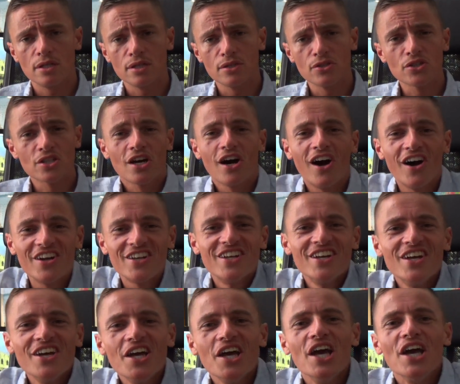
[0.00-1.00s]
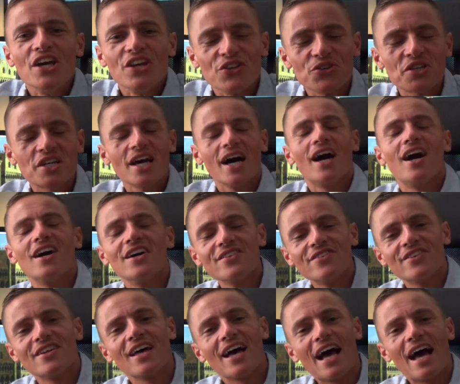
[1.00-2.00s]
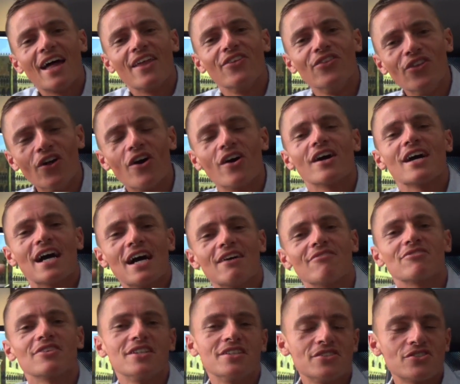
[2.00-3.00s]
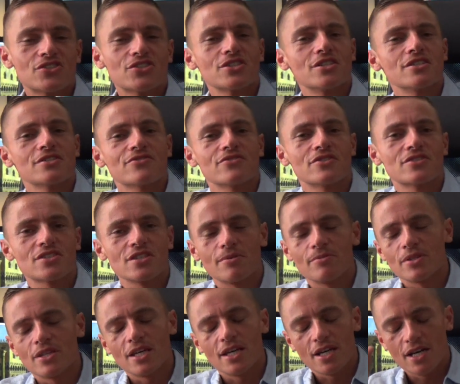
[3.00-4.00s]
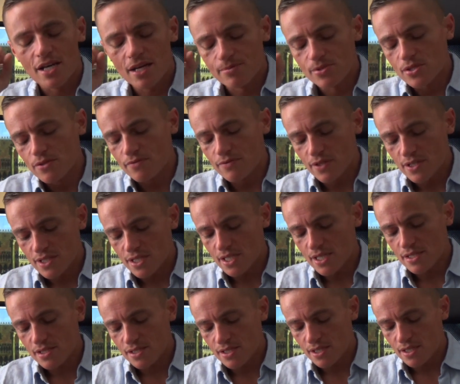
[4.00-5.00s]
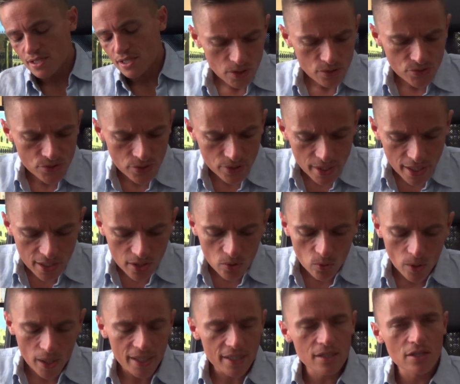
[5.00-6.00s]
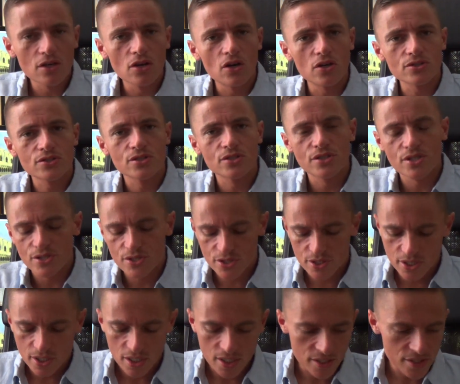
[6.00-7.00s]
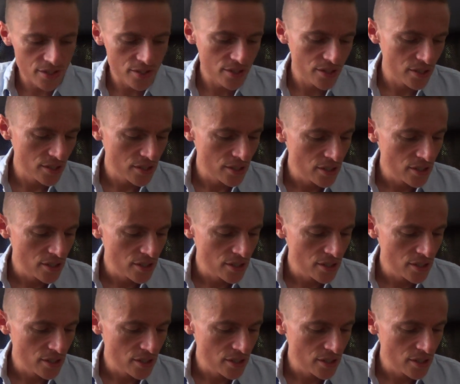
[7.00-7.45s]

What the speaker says: You can't not have linen shirts for the summer. They are absolutely fantastic. So yeah, quite a lot to discuss,